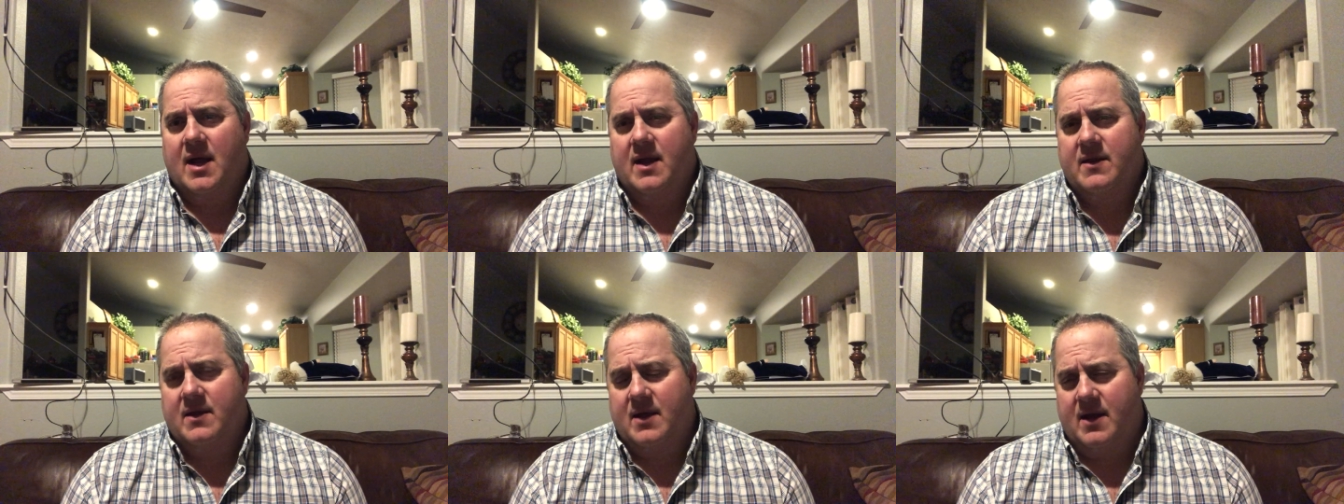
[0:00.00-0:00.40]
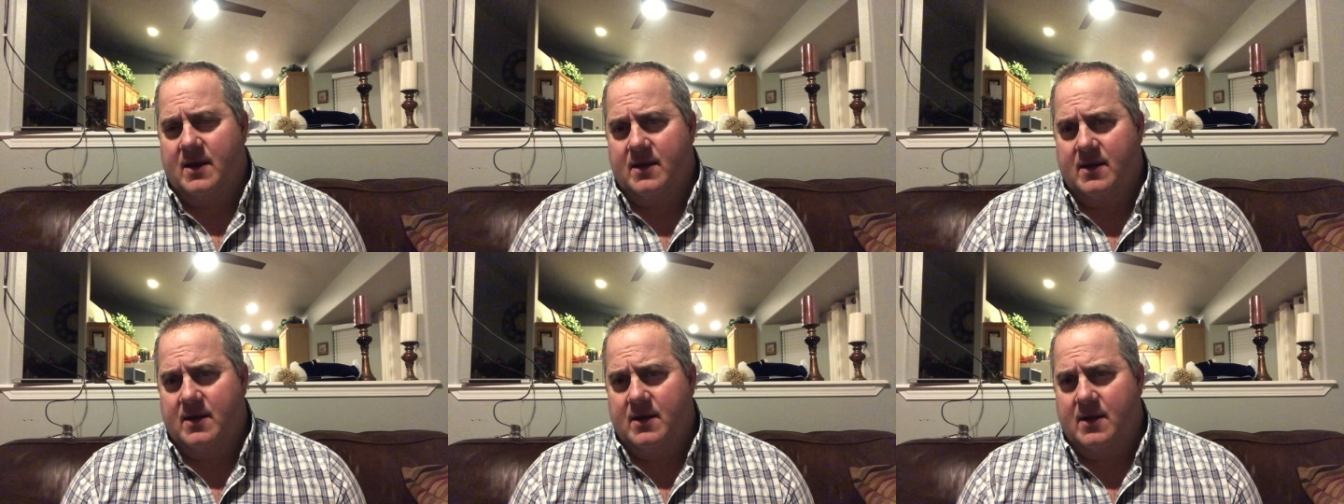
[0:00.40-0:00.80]
and
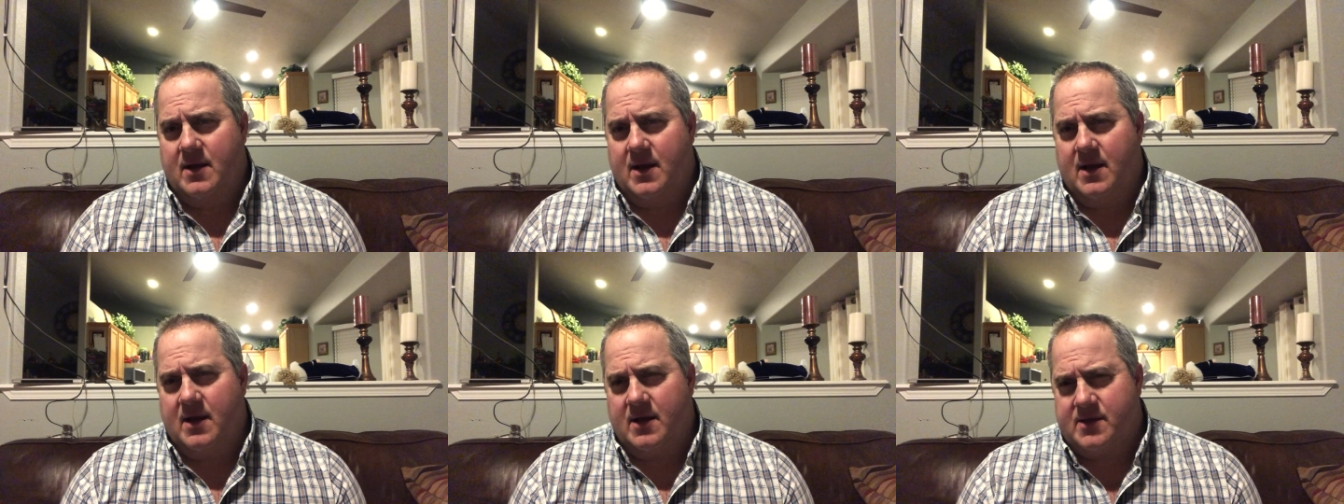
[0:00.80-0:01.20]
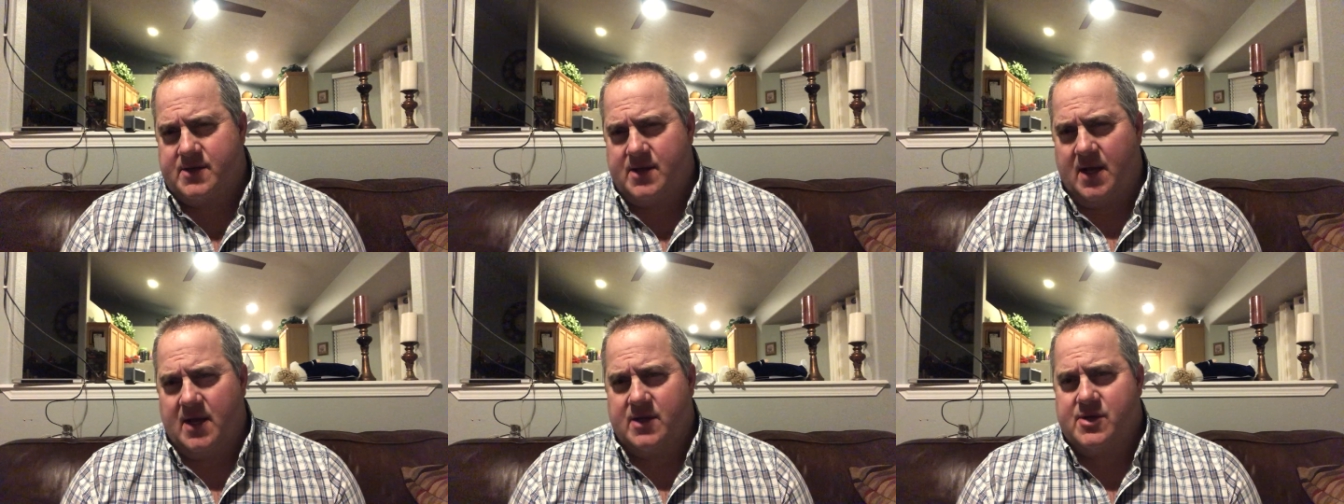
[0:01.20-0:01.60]
and and
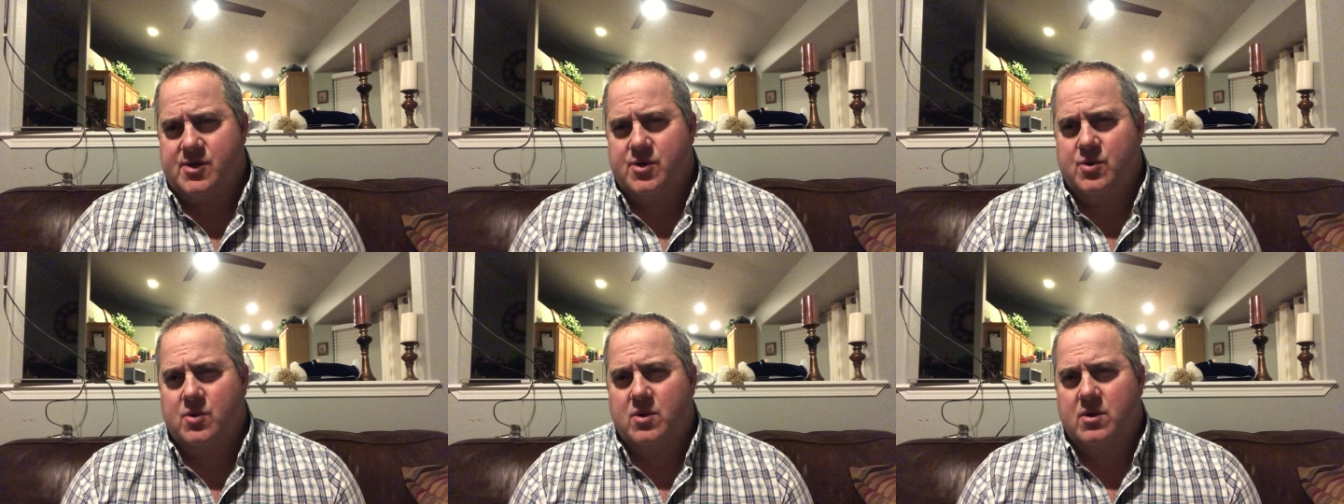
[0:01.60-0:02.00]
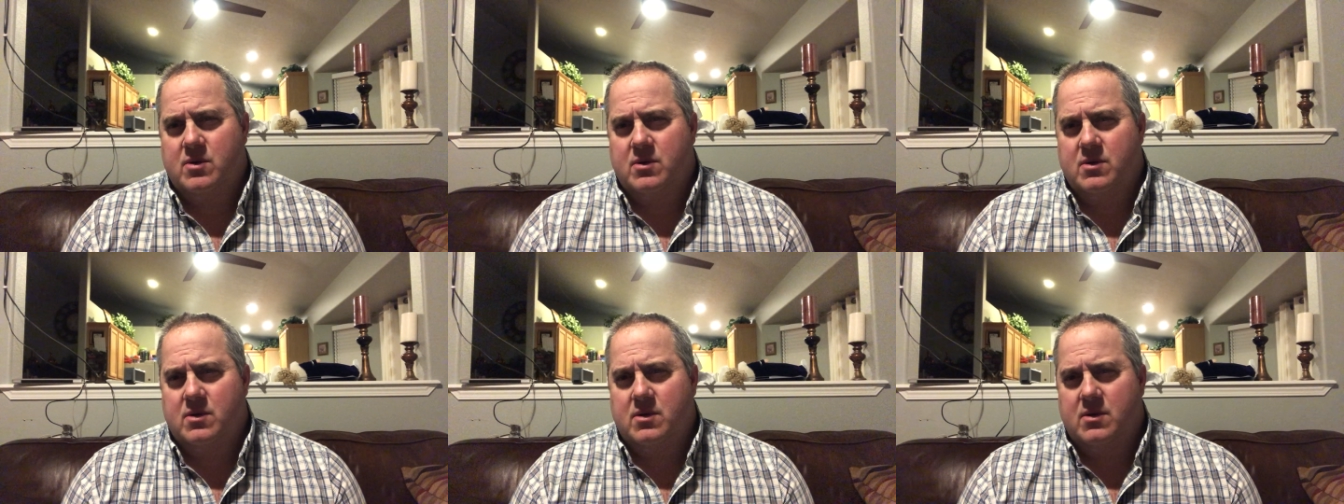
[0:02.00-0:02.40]
as as you
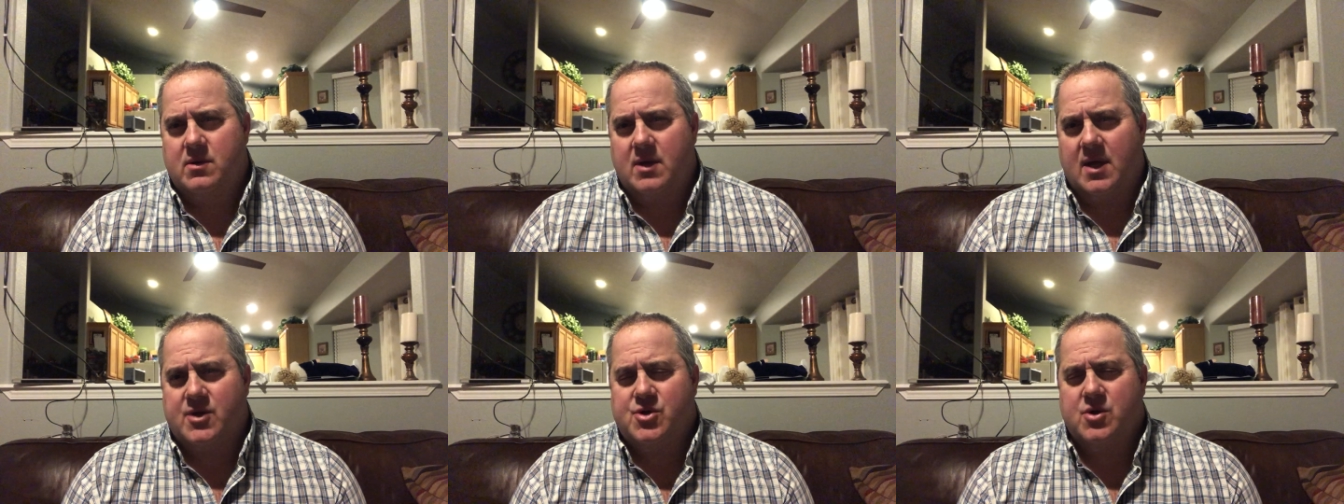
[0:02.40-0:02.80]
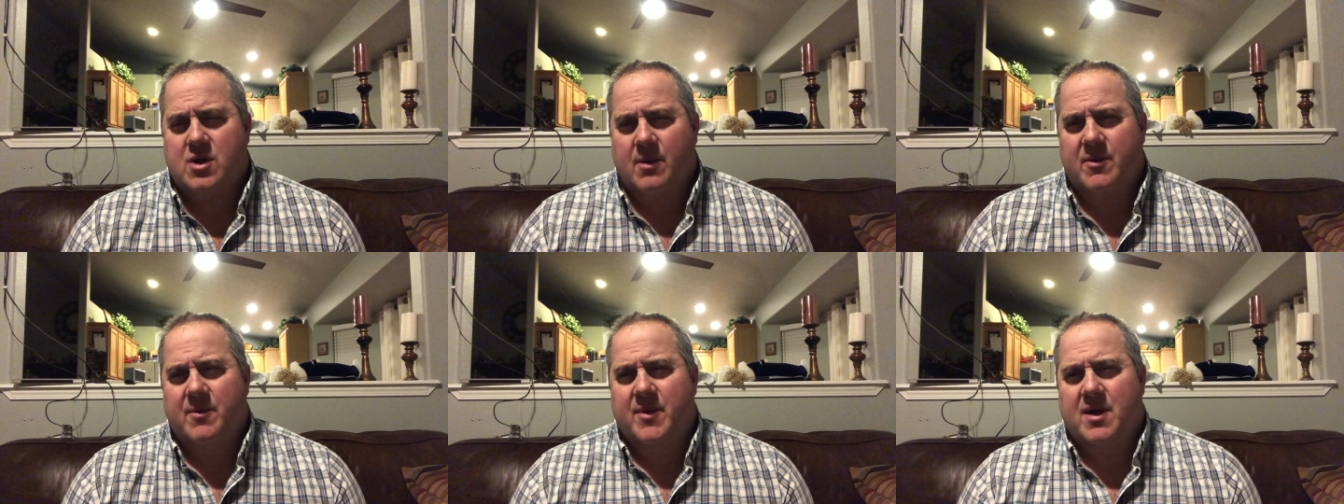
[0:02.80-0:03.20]
as you
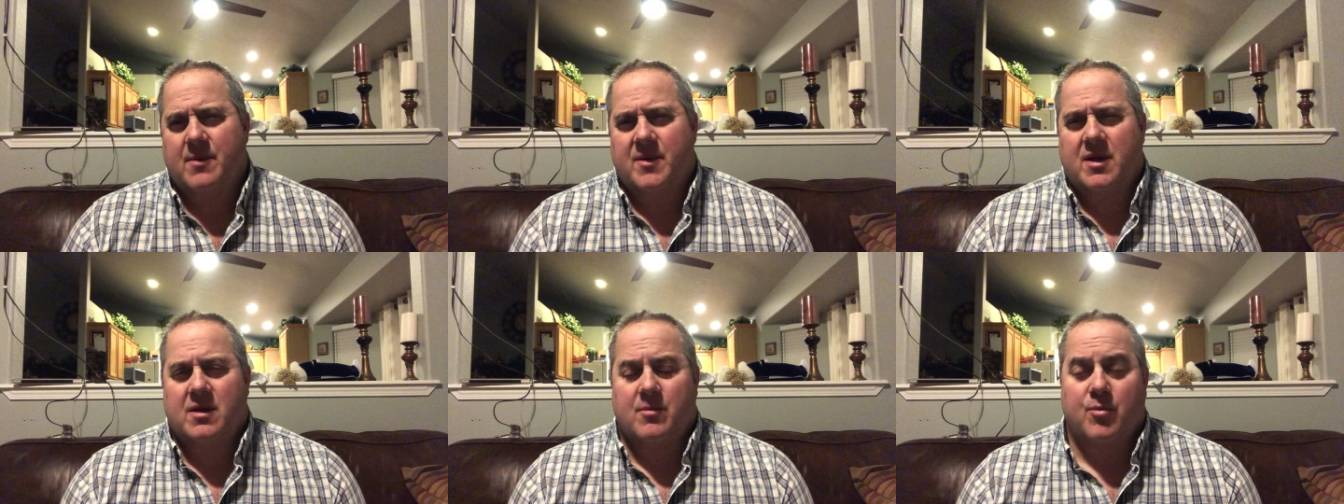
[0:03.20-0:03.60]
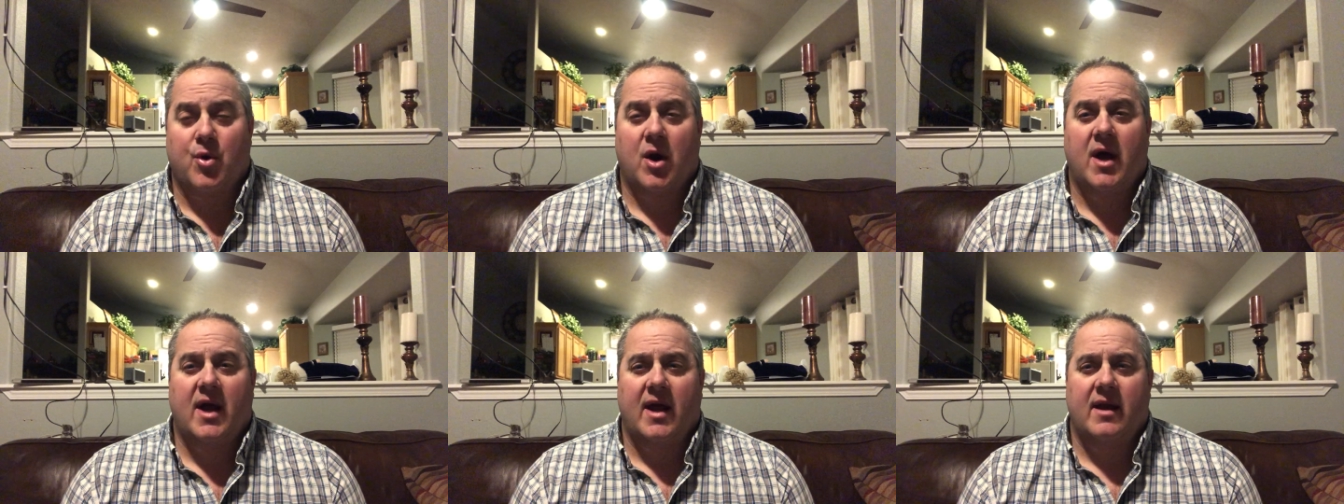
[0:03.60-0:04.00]
come to becoming the
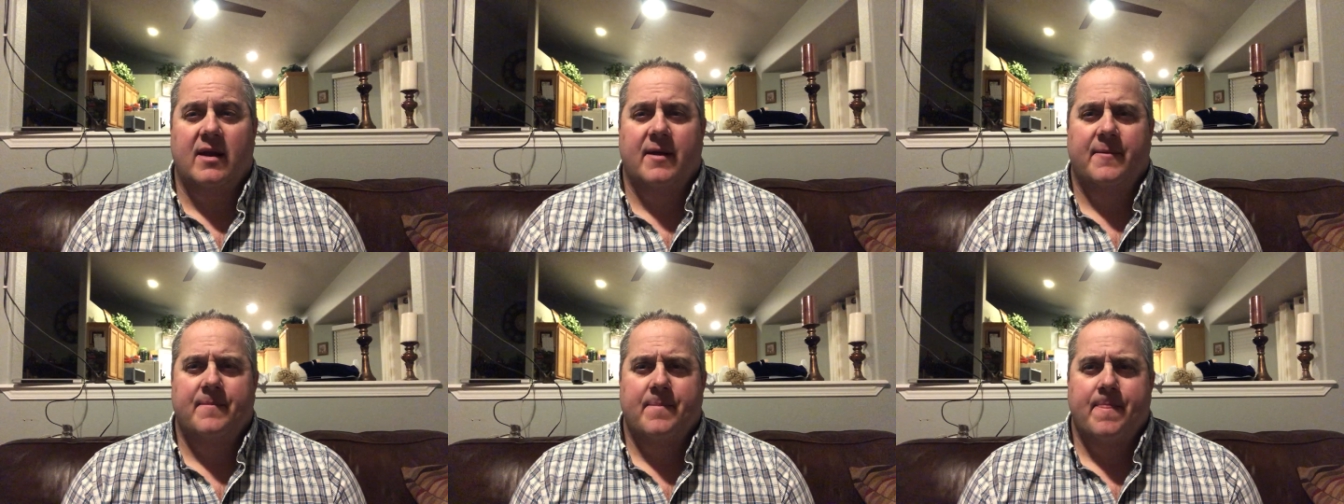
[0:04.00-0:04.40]
bride